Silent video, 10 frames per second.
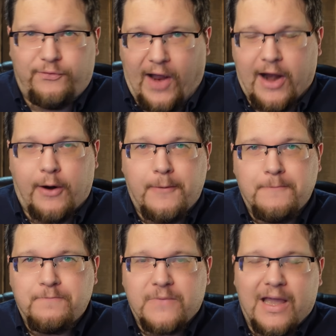fire,
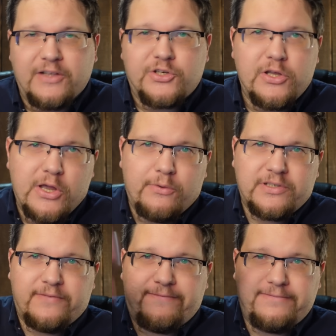and so there
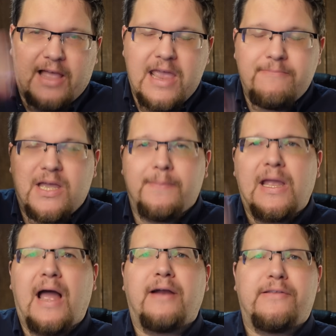was a flame
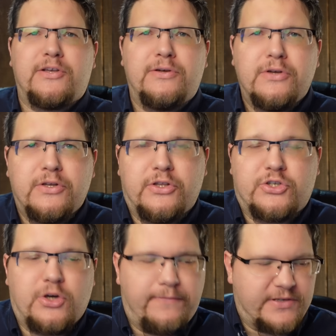coming out of the, the
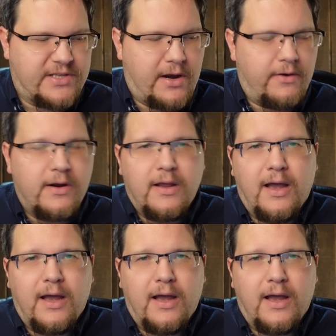surface there.